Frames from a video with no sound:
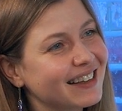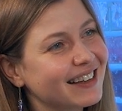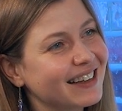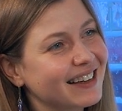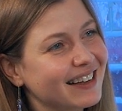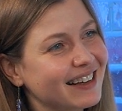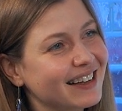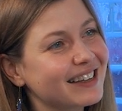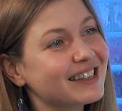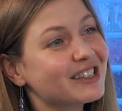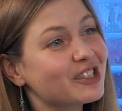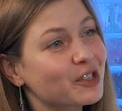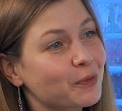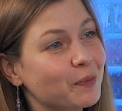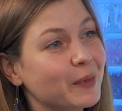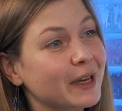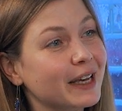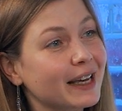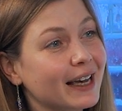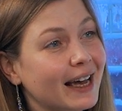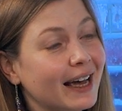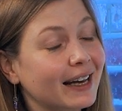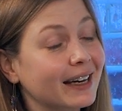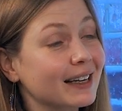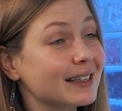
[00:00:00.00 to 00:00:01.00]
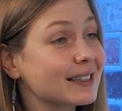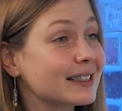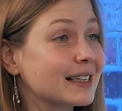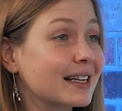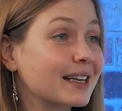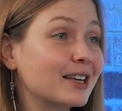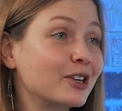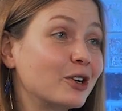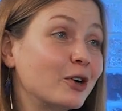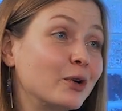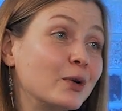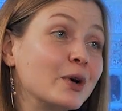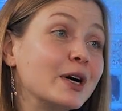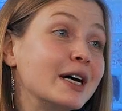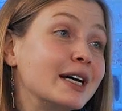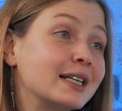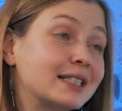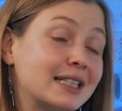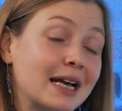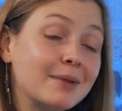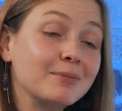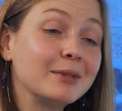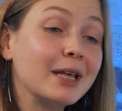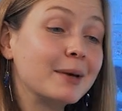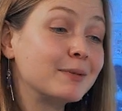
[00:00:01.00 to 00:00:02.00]
into me. And it's like,
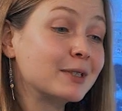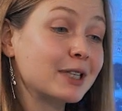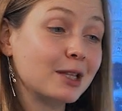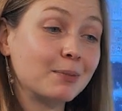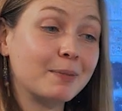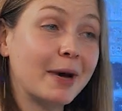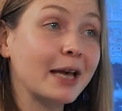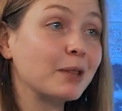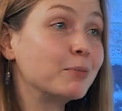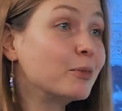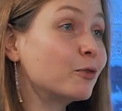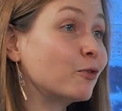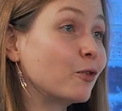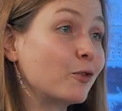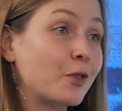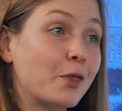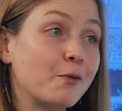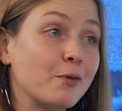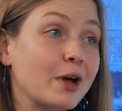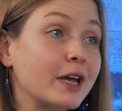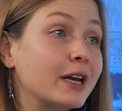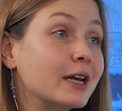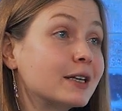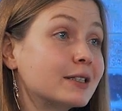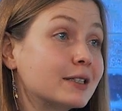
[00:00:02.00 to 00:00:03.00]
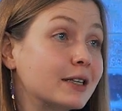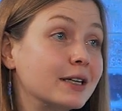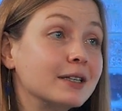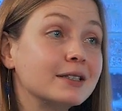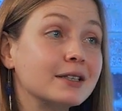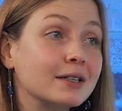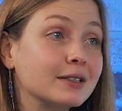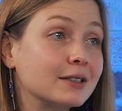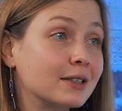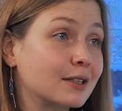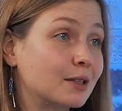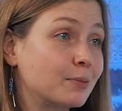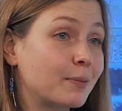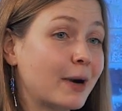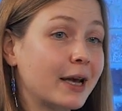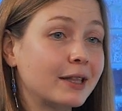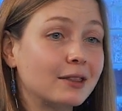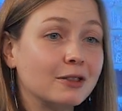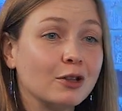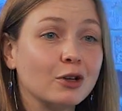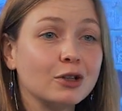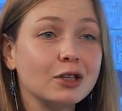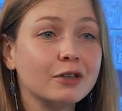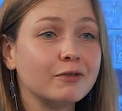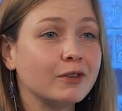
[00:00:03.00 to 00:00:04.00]
sometimes it might be for the various reasons. It
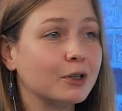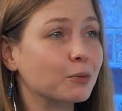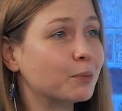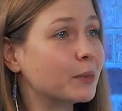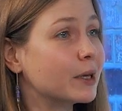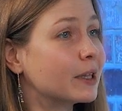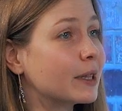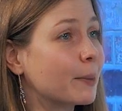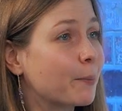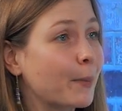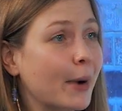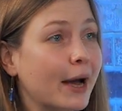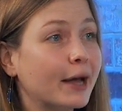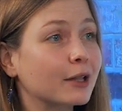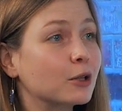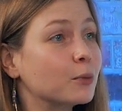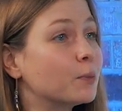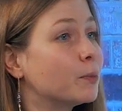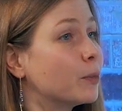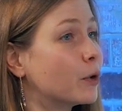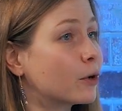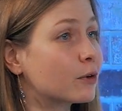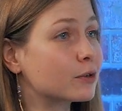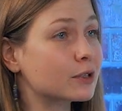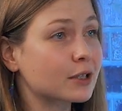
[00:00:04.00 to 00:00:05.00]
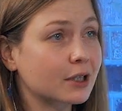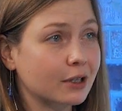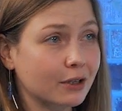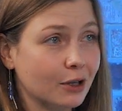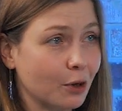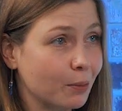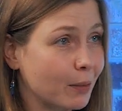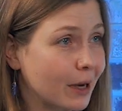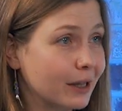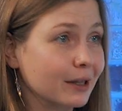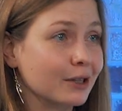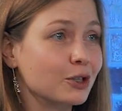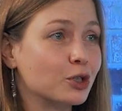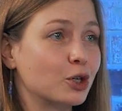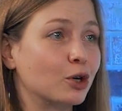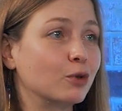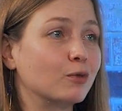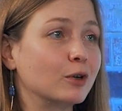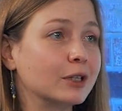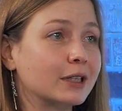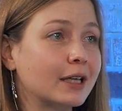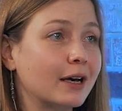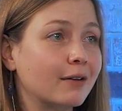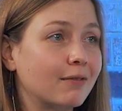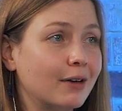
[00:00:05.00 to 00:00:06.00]
might not even be the bad person, your manager or
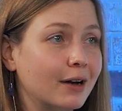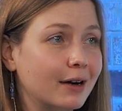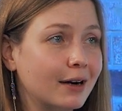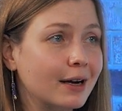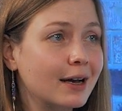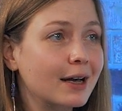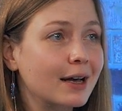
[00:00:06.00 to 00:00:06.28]
whatever,